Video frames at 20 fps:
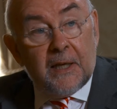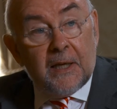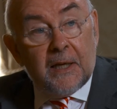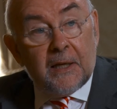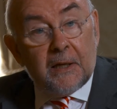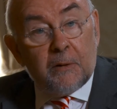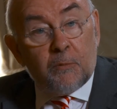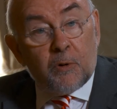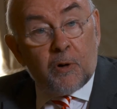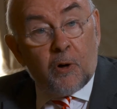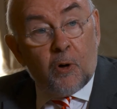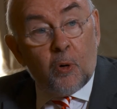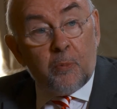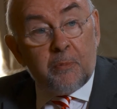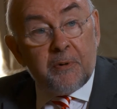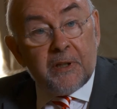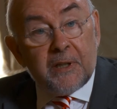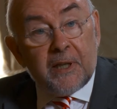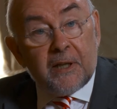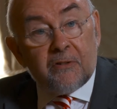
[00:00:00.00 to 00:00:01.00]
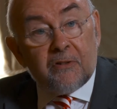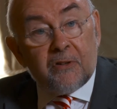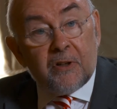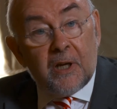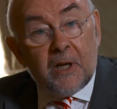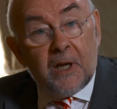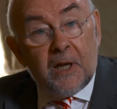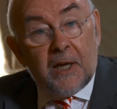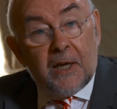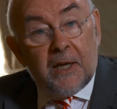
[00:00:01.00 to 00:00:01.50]
We're hoping that
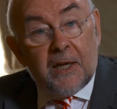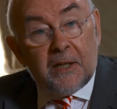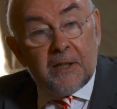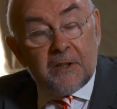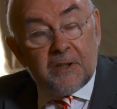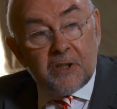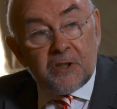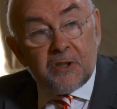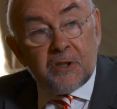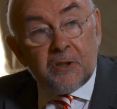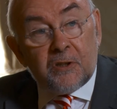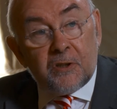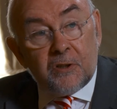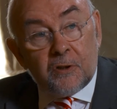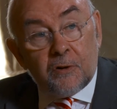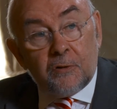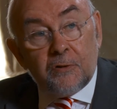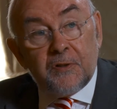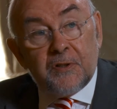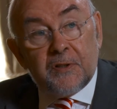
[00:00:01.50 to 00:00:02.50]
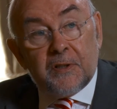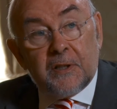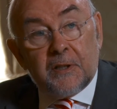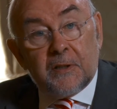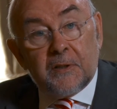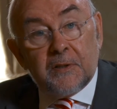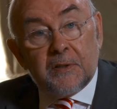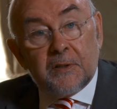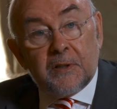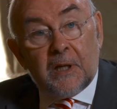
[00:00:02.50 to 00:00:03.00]
in addition to those
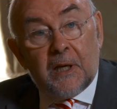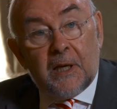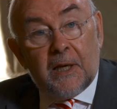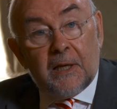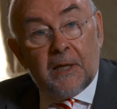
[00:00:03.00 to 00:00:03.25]
things,